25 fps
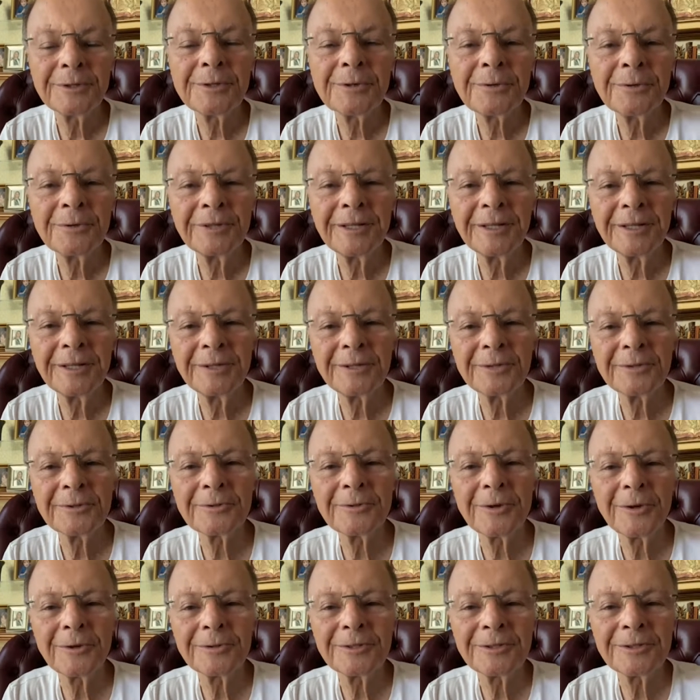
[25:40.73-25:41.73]
to
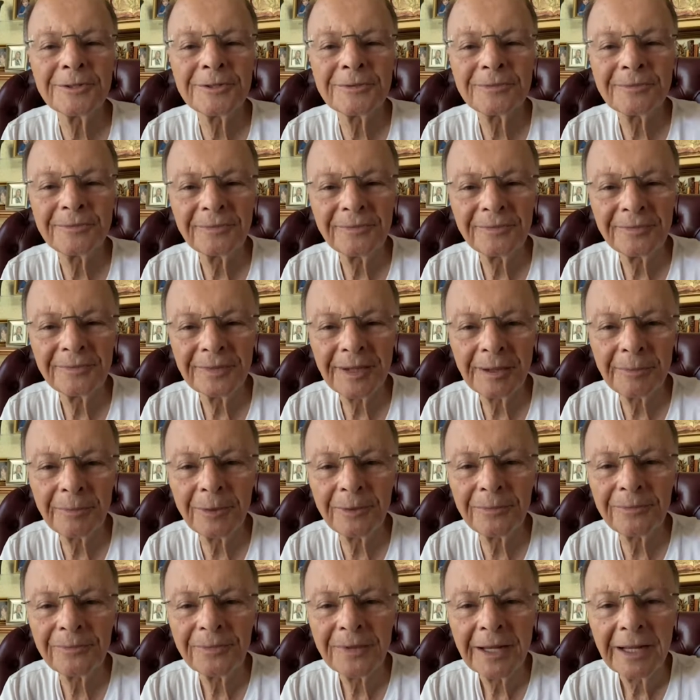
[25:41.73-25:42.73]
God's shelter.
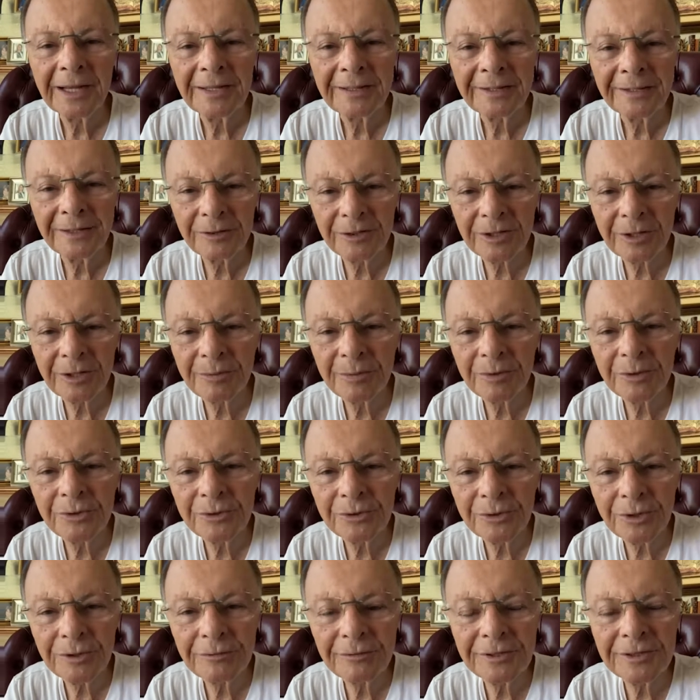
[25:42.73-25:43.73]

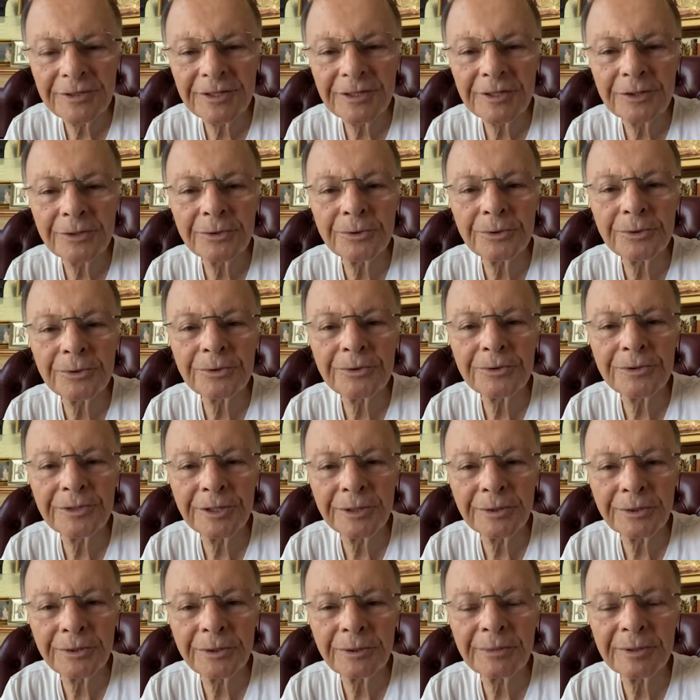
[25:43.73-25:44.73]
May God
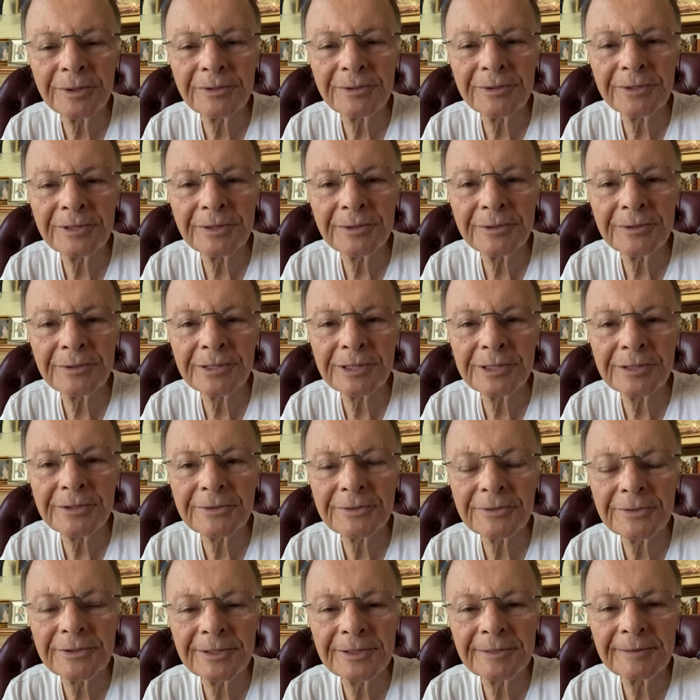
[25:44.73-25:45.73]
bless all of you
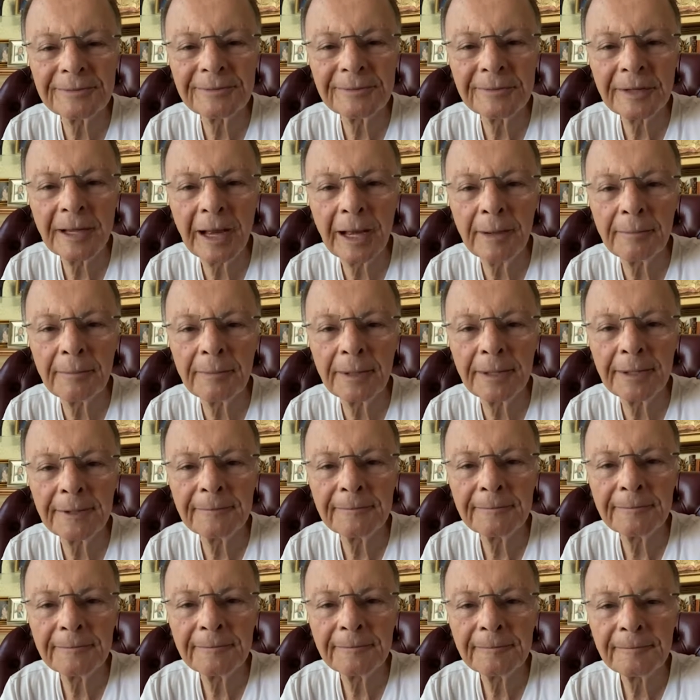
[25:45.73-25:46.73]
in the name of
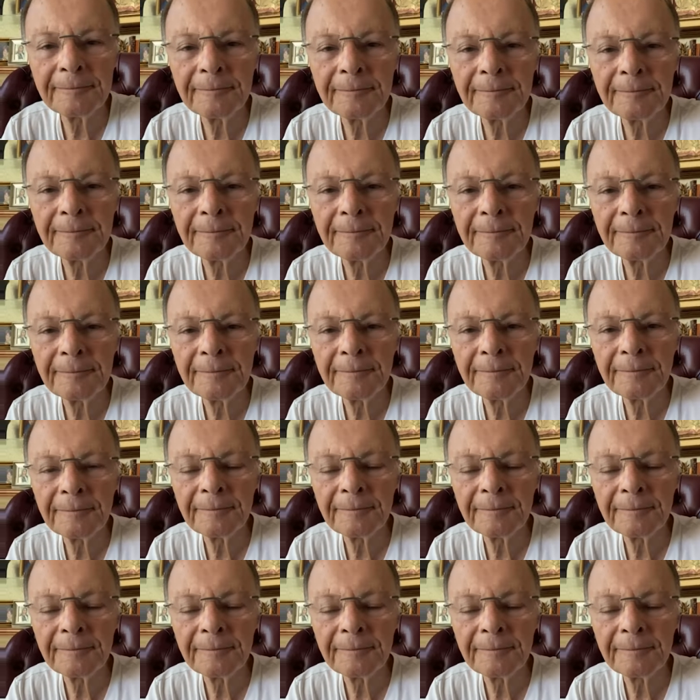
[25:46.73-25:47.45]
Jesus. Amen.